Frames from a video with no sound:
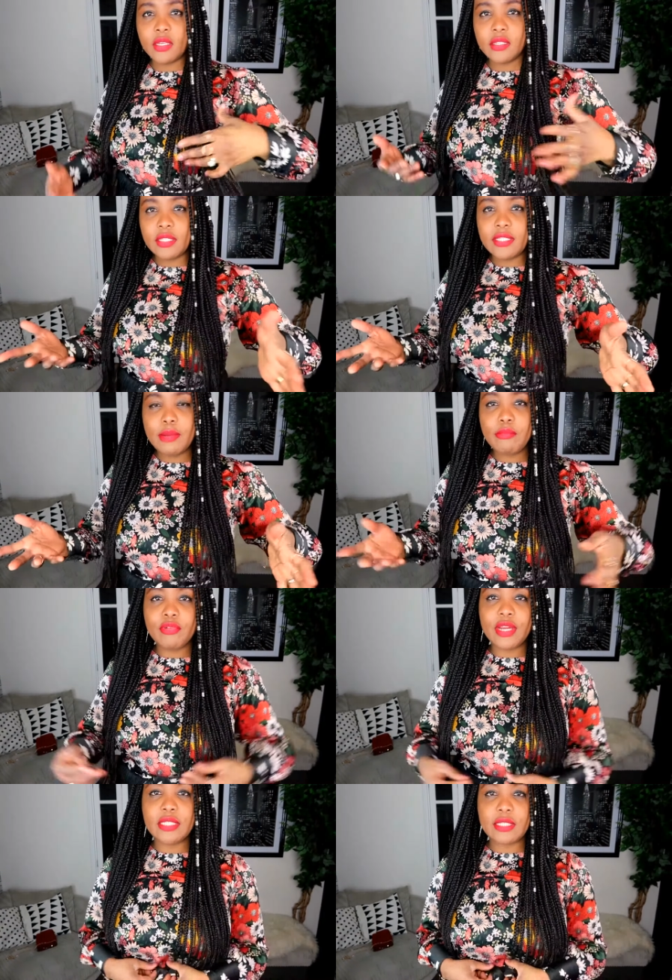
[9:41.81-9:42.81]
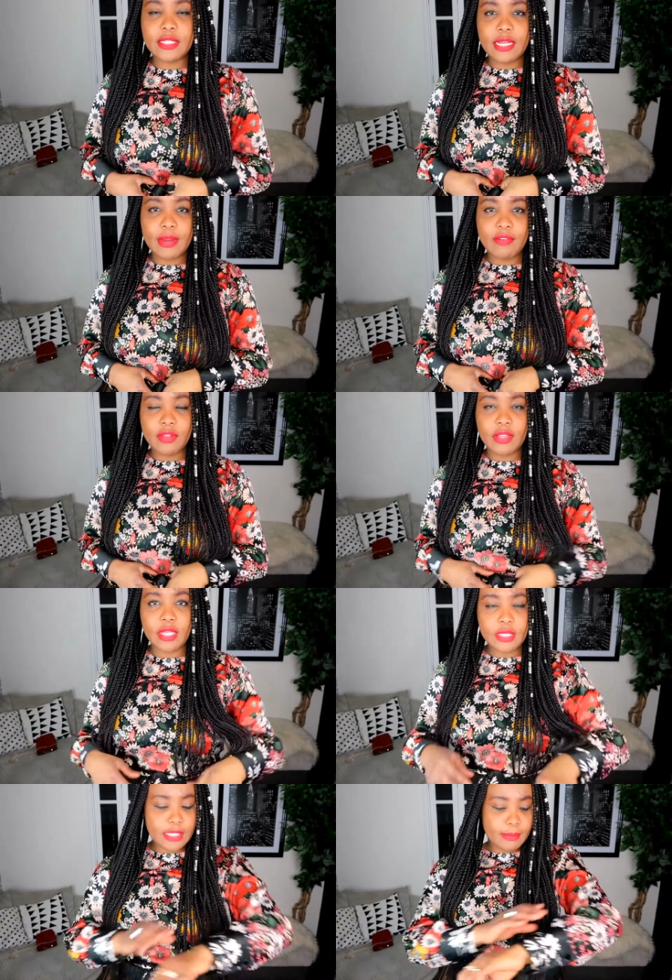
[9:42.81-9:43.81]
It's the same prints, the same
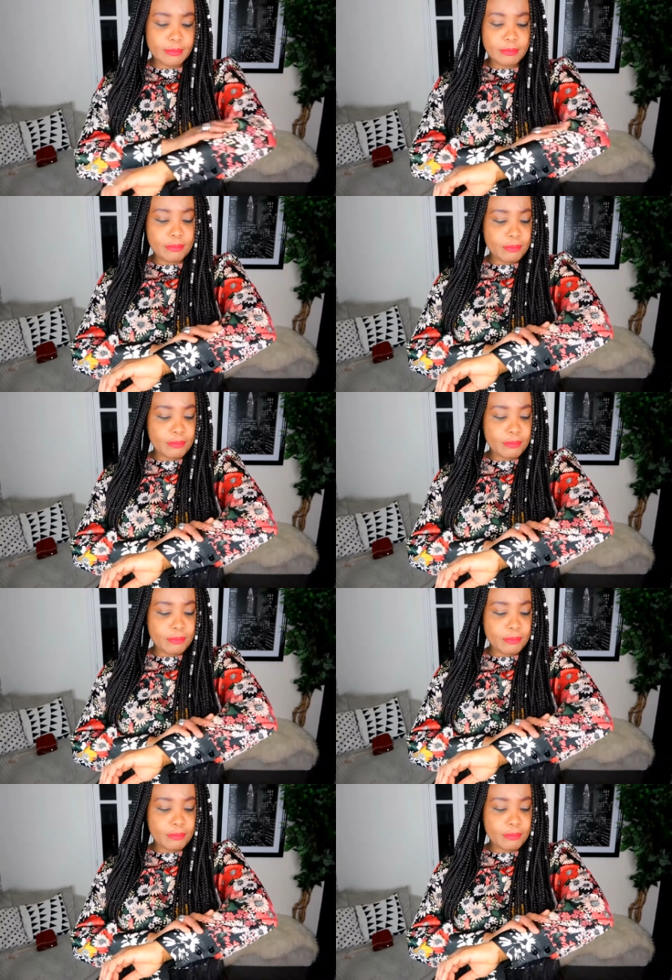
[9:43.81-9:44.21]
everything, same